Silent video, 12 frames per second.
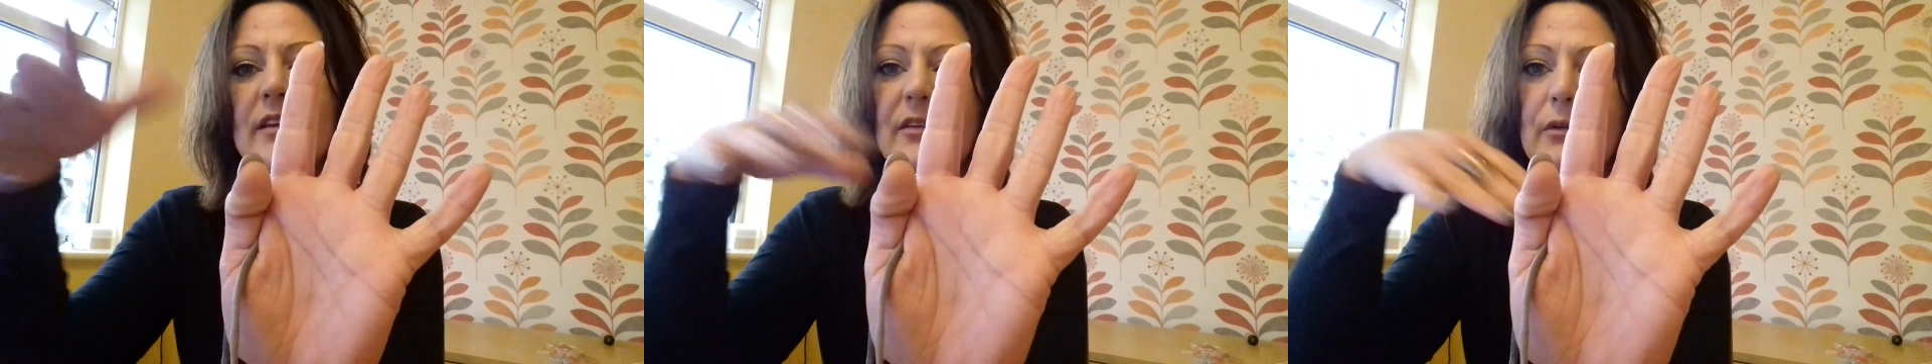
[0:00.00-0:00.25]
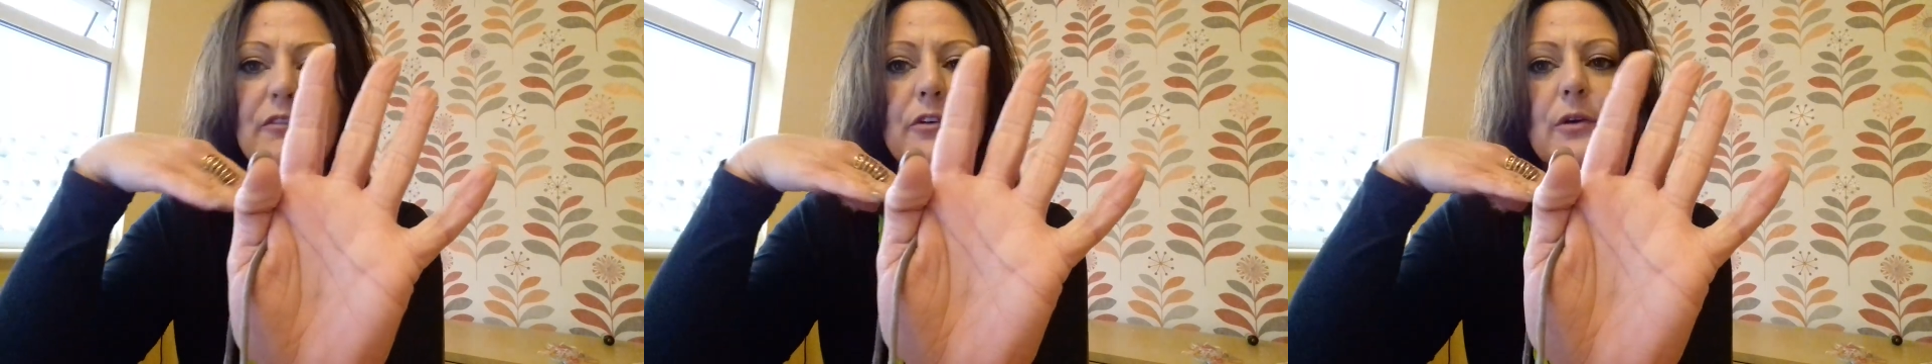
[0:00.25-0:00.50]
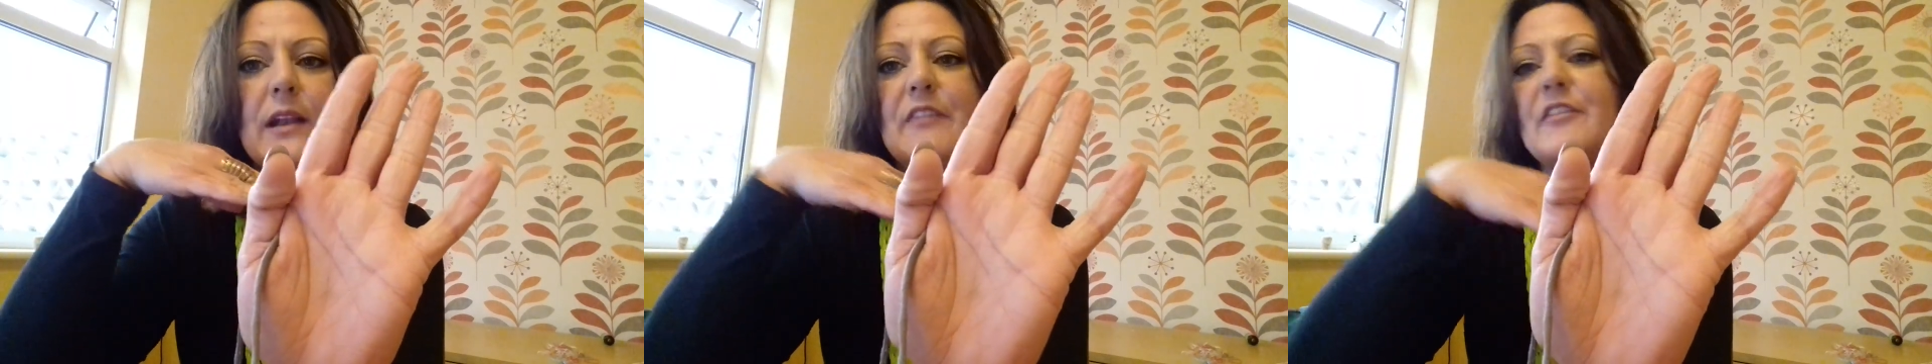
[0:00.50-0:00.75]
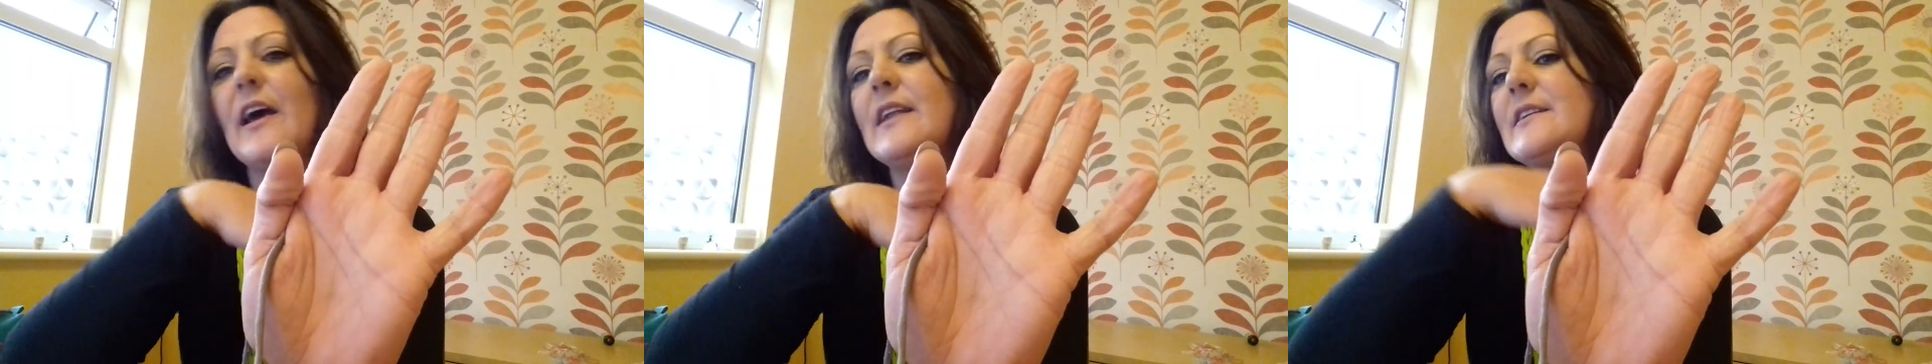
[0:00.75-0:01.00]
So if you're
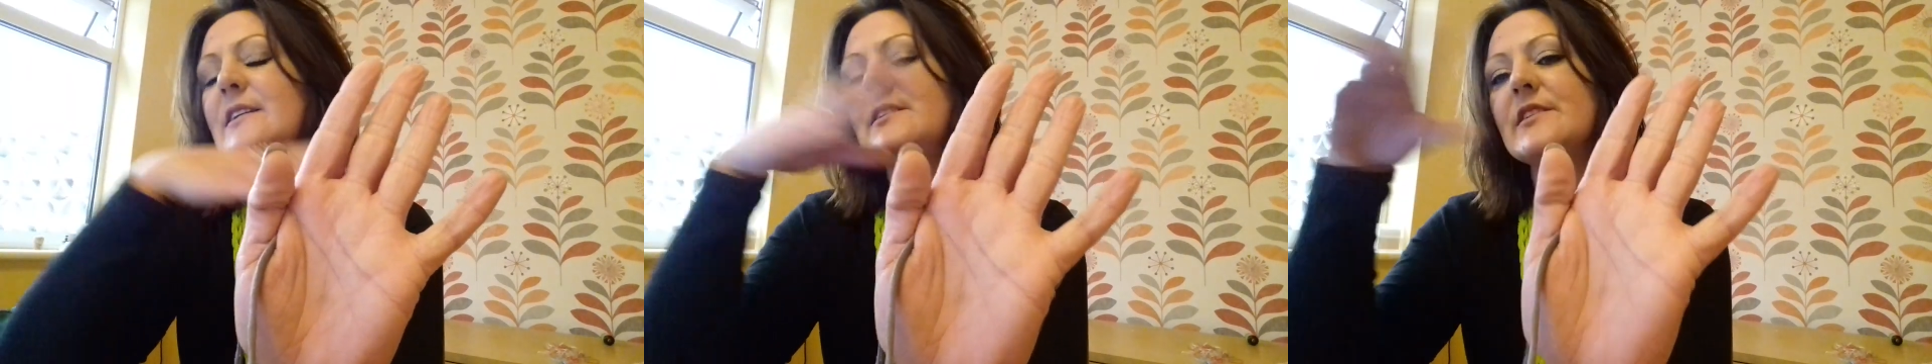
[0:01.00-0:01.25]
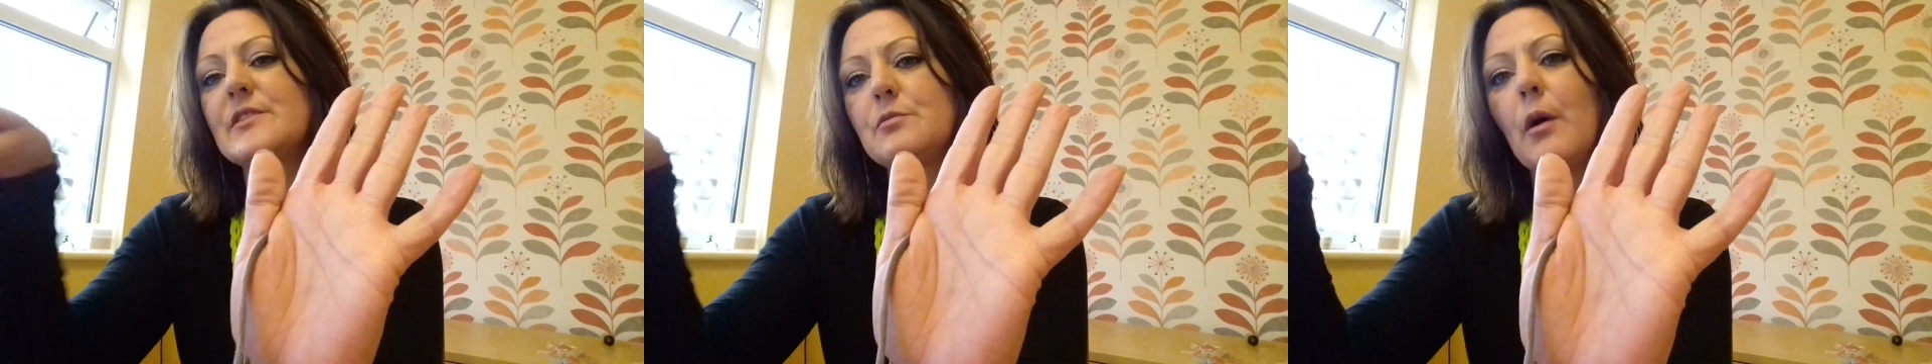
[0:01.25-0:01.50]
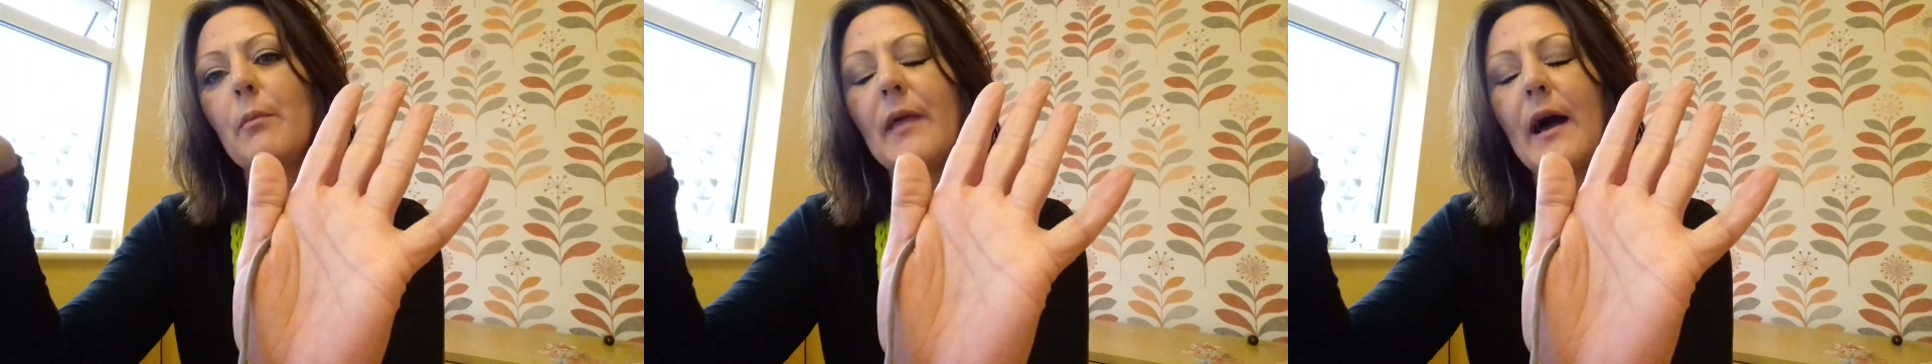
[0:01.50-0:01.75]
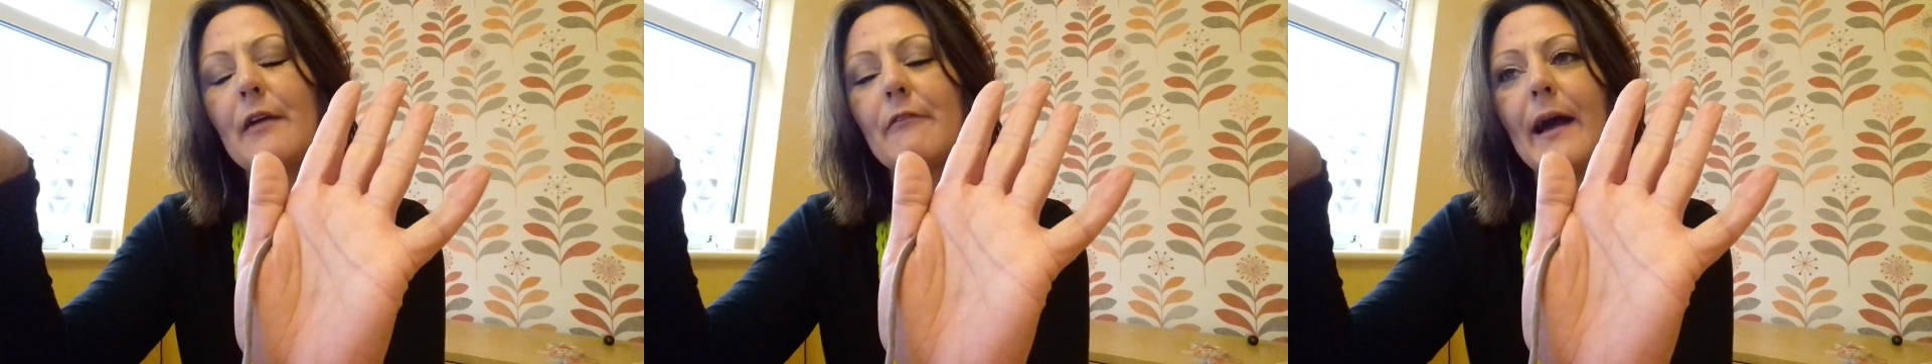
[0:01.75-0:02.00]
left-handed, just swap that